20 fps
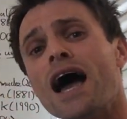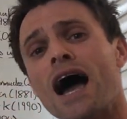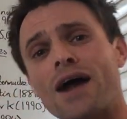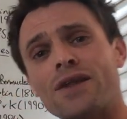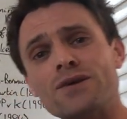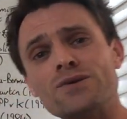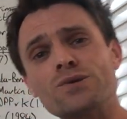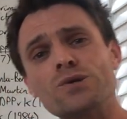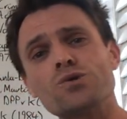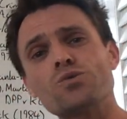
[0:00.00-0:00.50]

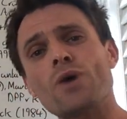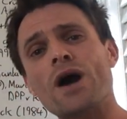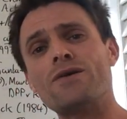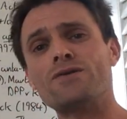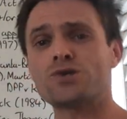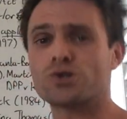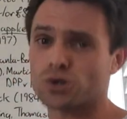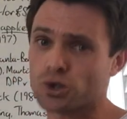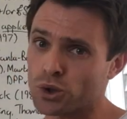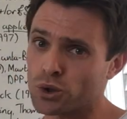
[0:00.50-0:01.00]
and this was where
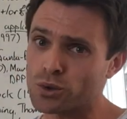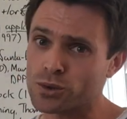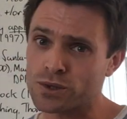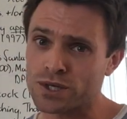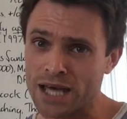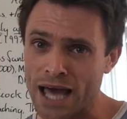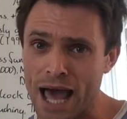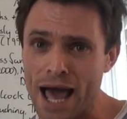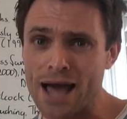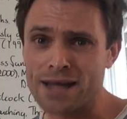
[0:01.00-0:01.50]
a school
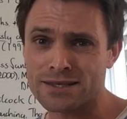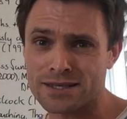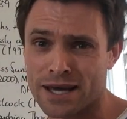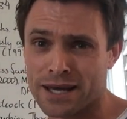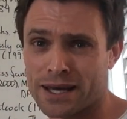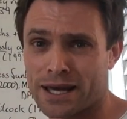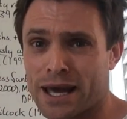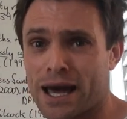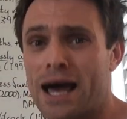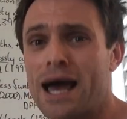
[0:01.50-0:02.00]

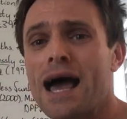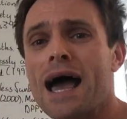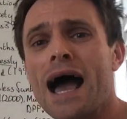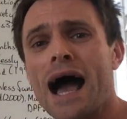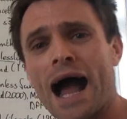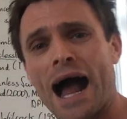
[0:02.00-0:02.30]
caretaker